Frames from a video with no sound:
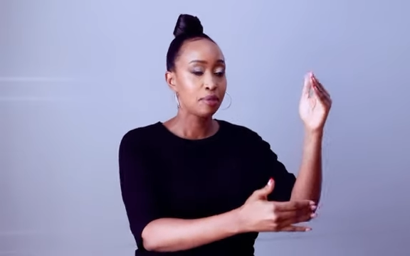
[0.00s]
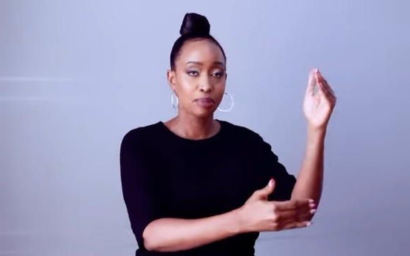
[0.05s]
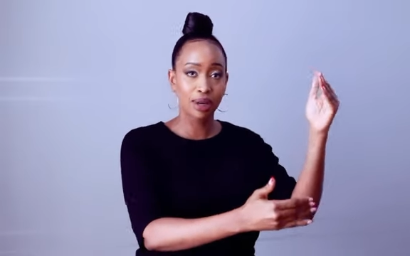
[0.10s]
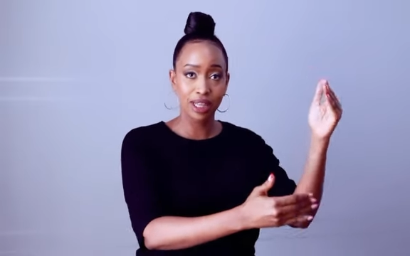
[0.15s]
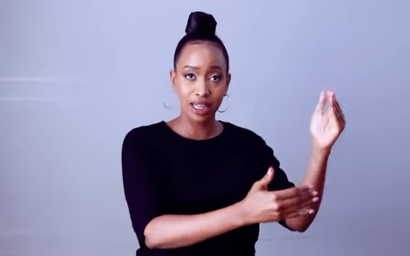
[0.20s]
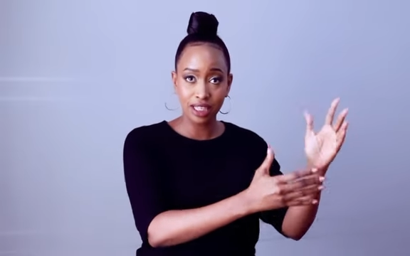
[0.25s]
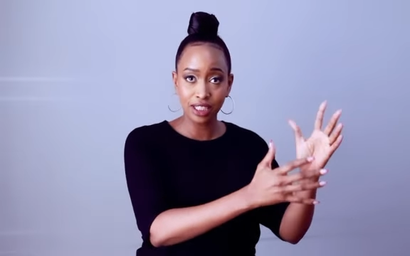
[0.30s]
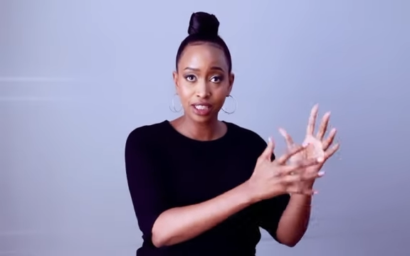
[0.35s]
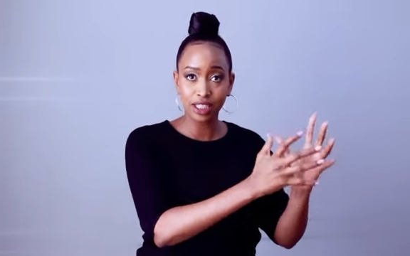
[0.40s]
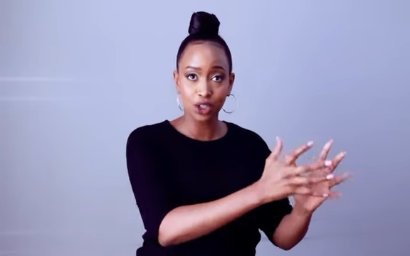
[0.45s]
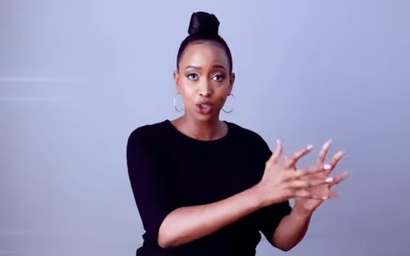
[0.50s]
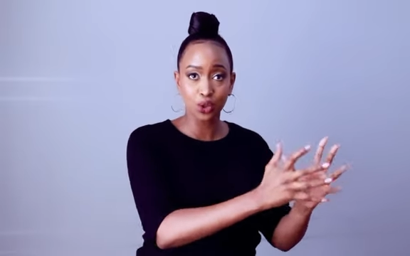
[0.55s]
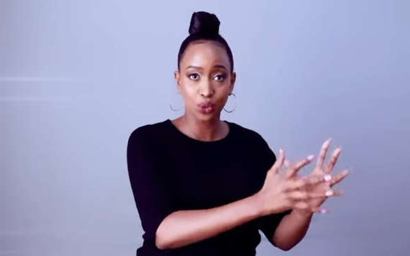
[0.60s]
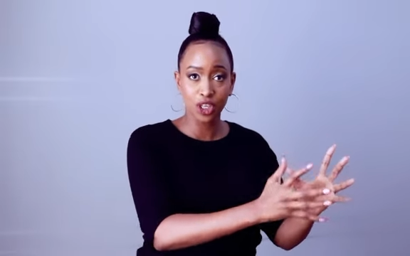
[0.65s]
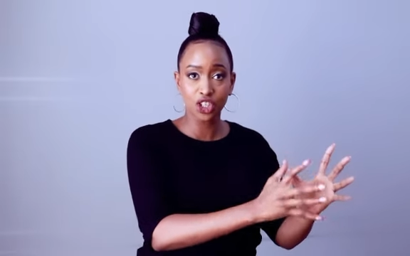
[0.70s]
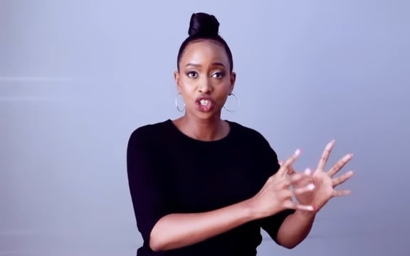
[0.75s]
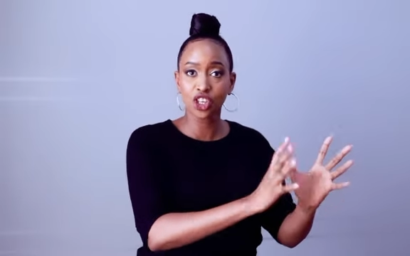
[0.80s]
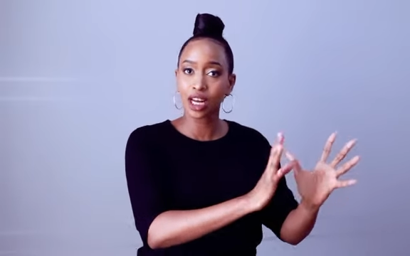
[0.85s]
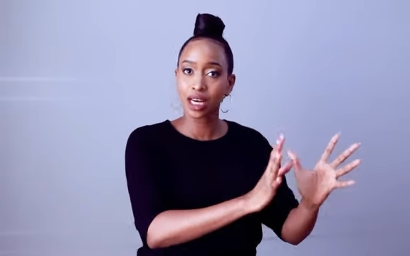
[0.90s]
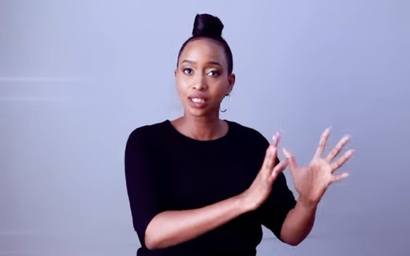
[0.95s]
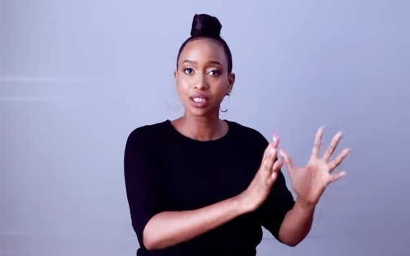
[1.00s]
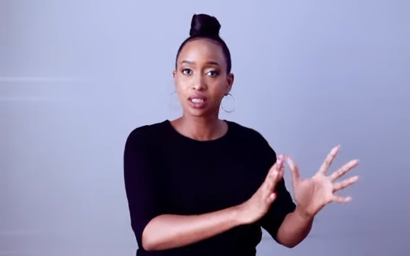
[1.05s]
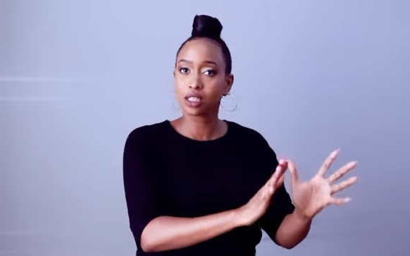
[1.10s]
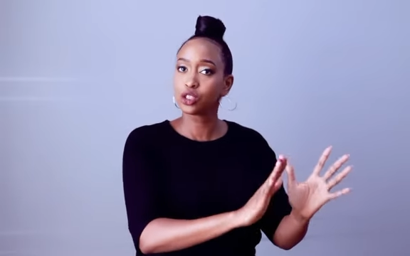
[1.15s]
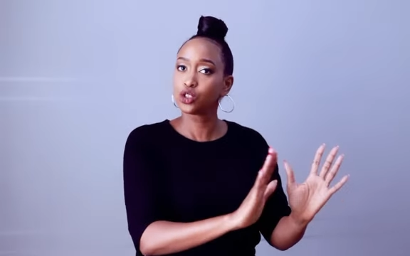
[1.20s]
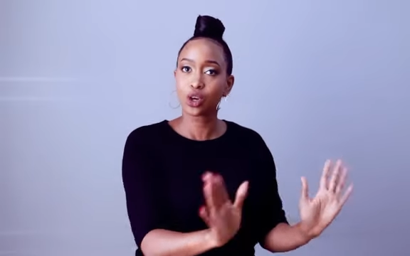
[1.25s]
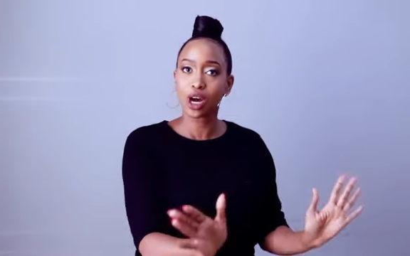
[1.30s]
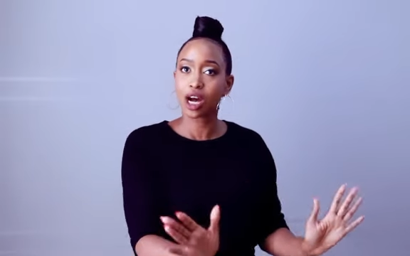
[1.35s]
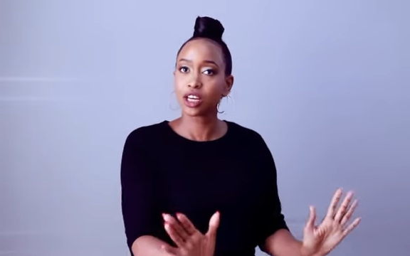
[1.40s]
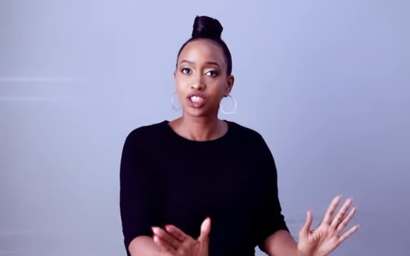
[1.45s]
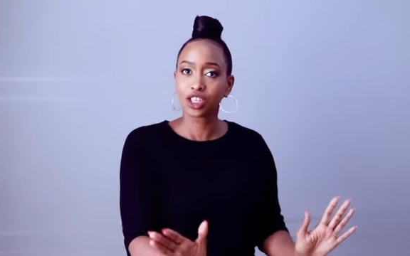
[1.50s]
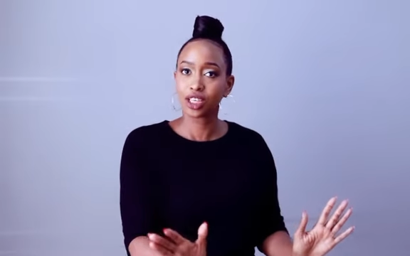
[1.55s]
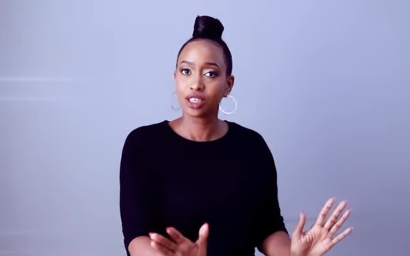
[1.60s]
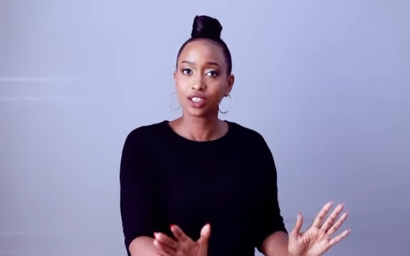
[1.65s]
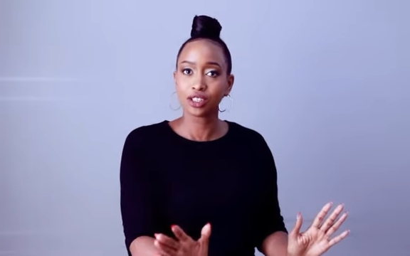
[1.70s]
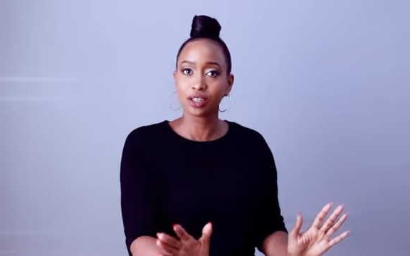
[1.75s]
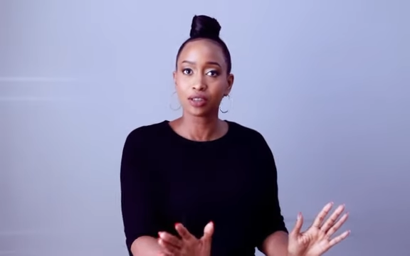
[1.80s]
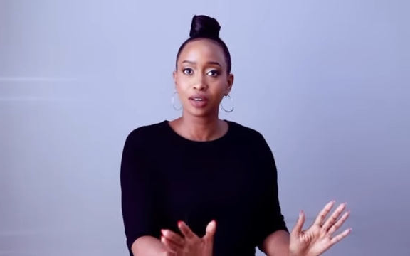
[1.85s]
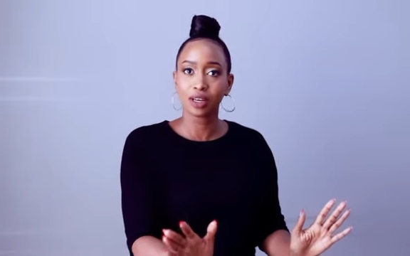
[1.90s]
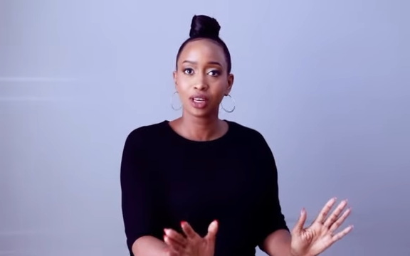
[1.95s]
but this situation as it is, you can't
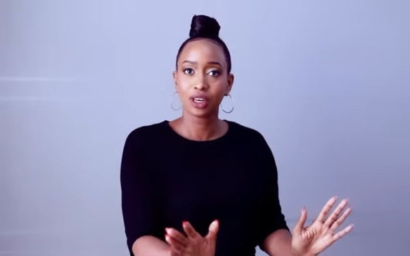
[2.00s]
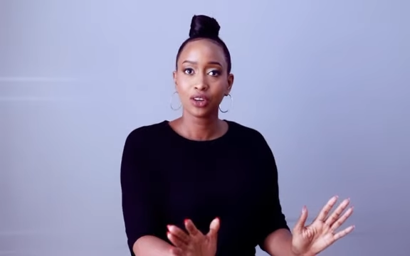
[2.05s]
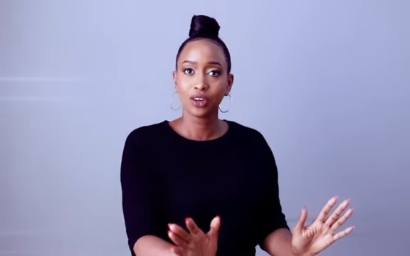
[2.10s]
change it.